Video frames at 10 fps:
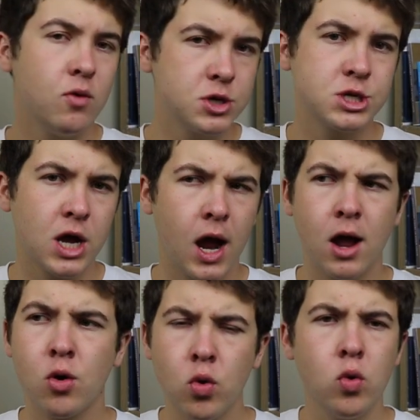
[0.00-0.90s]
which is
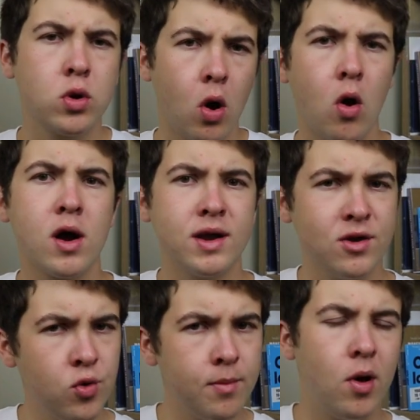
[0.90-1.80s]
a cool card
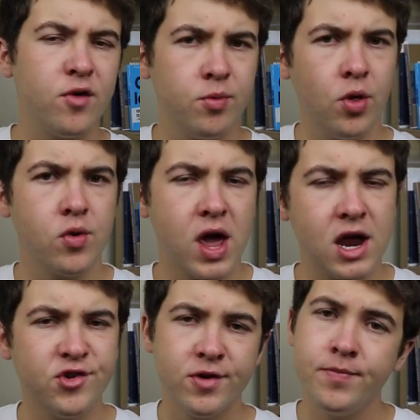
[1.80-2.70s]
to impossible
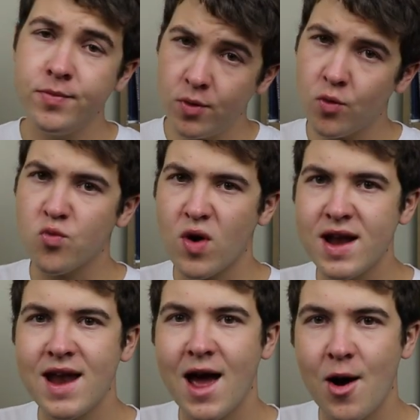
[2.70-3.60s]
location
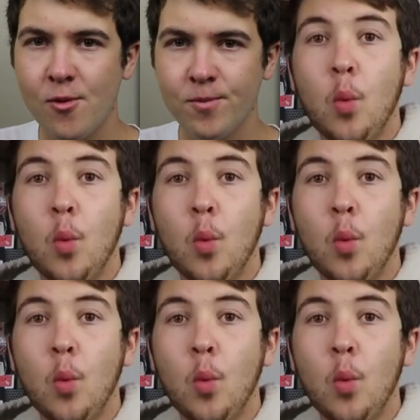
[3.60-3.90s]
right now.